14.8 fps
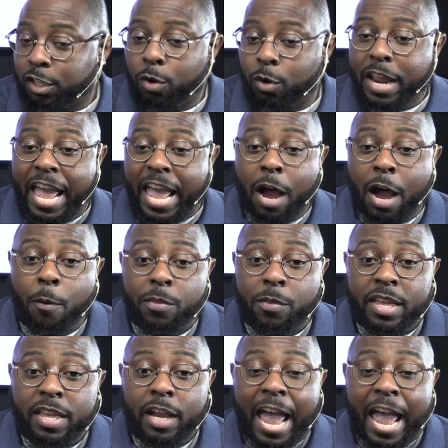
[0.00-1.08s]
So now,
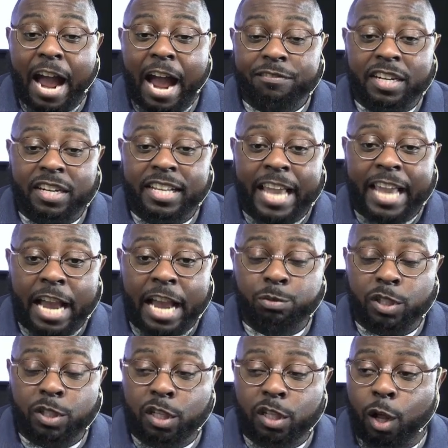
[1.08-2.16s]
after the
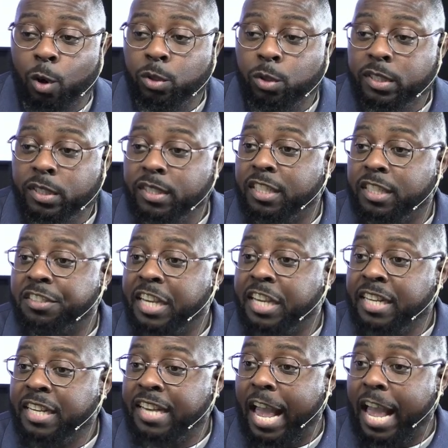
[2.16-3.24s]
gates was closed, the
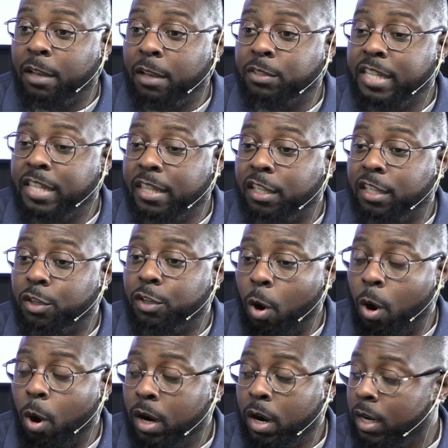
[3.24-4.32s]
Gentiles was at the
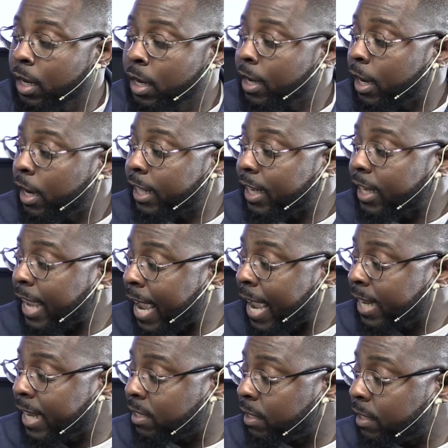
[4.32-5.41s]
door, at the
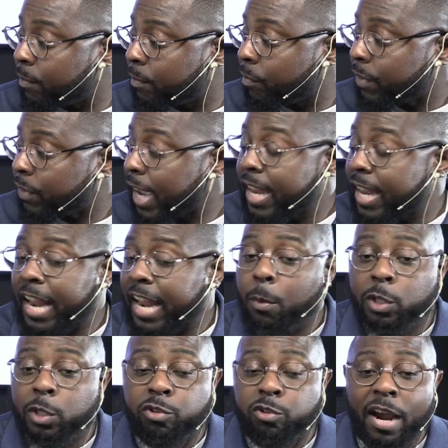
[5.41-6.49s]
gates, and they
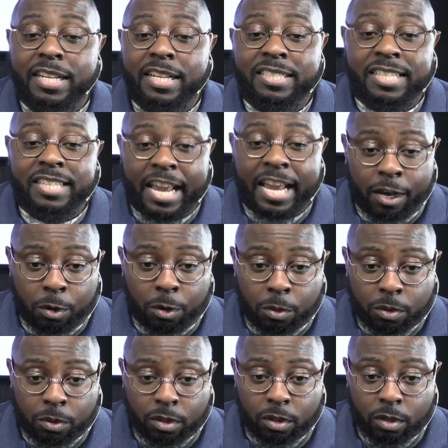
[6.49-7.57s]
were trying to sell
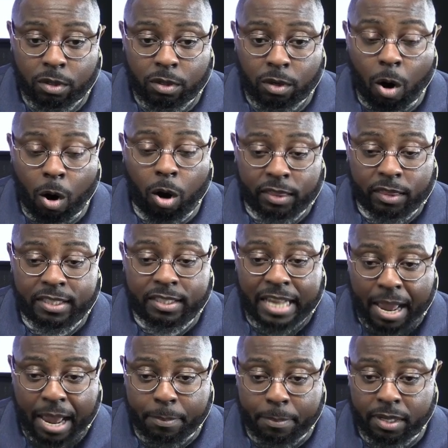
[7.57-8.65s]
on the
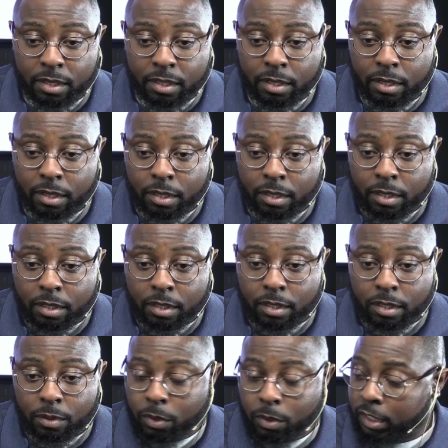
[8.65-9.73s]
Sabbath.
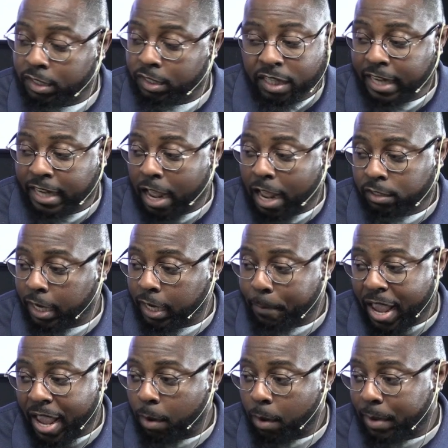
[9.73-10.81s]
Well, the Gentiles
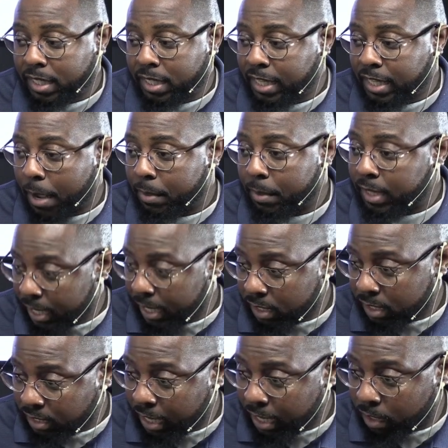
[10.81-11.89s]
ain't bound by the Sabbath. They
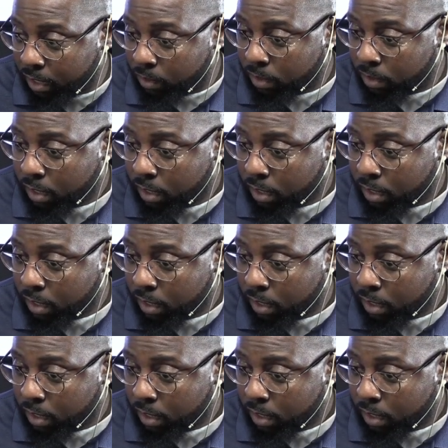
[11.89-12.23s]
can sell.